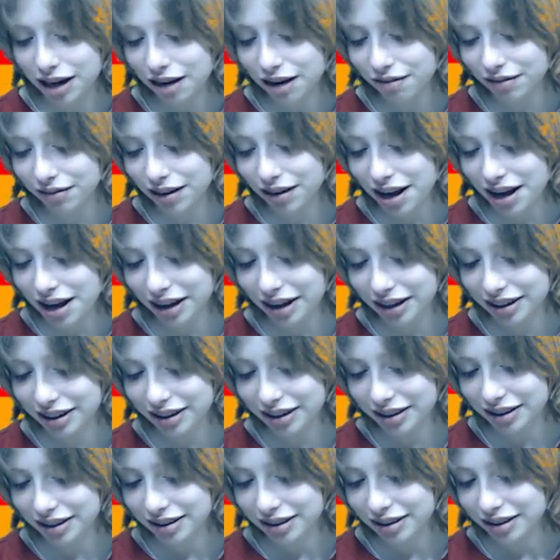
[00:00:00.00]

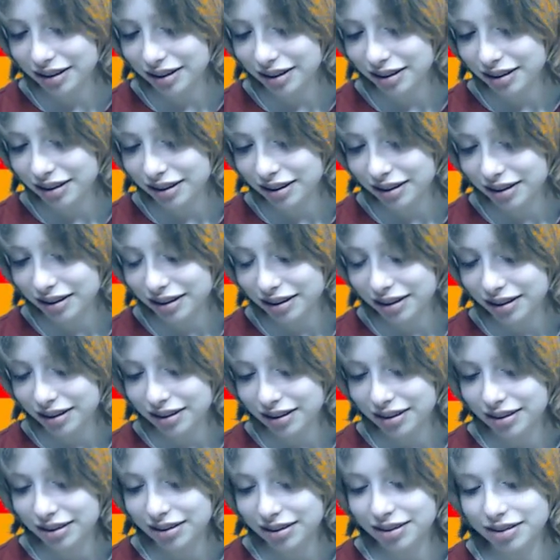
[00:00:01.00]
This person isn't speaking.